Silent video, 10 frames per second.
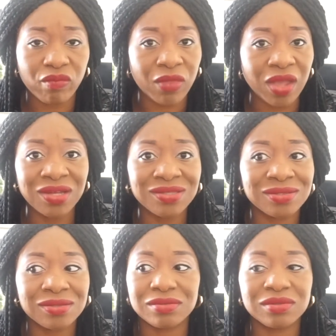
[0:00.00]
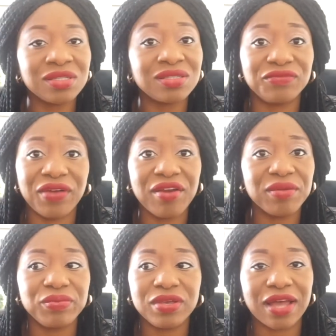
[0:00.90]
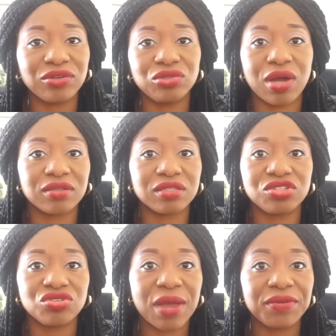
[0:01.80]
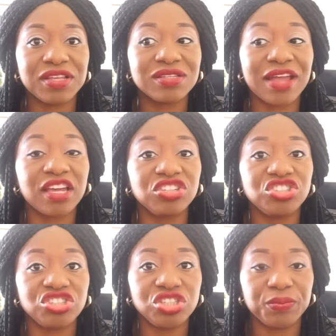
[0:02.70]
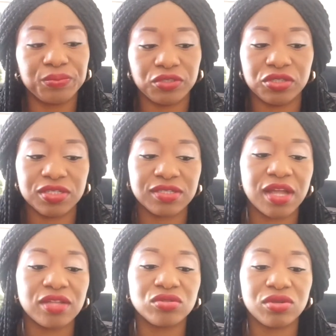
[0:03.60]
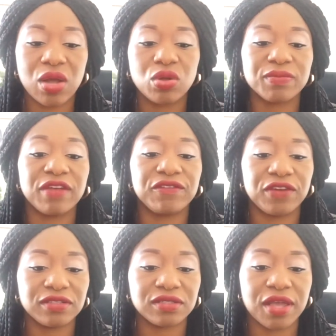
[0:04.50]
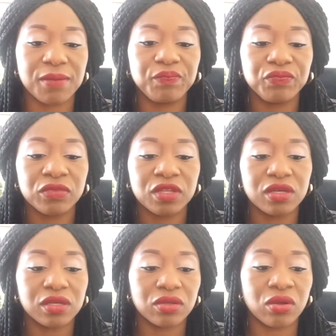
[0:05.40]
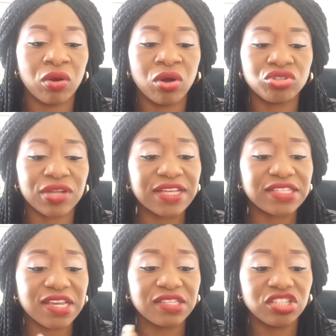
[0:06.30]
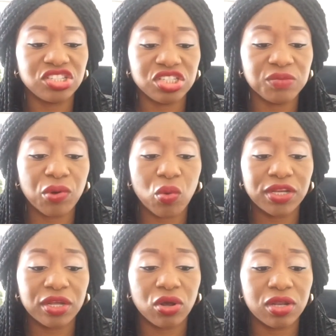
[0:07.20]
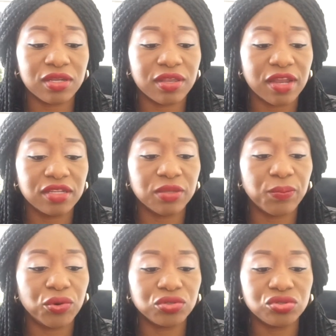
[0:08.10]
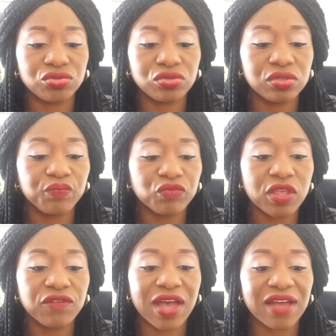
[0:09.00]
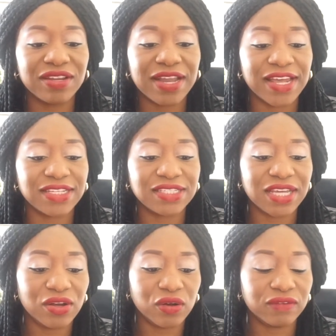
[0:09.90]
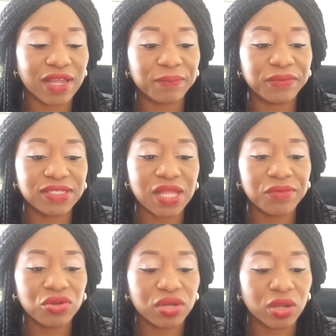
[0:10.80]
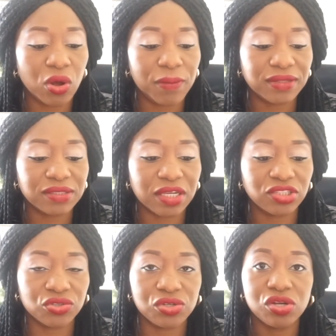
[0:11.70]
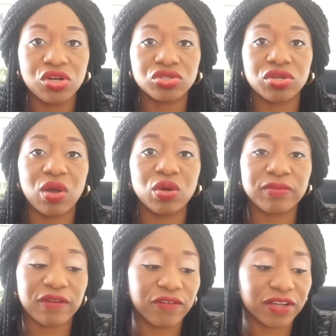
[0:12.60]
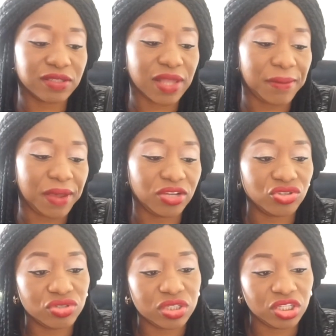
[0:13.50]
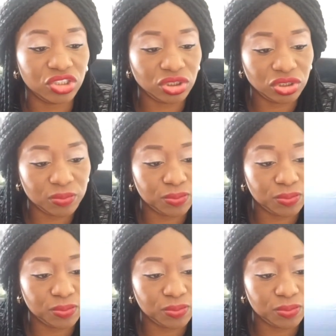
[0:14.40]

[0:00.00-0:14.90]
It's very big. I don't know how to describe it. It's like a ship, you understand? So that was my first time, or should I say is a ship, but what they call it then is a pontoon. If you have an idea of that, please let me know in the comment section. So that was my first time entering a ship. My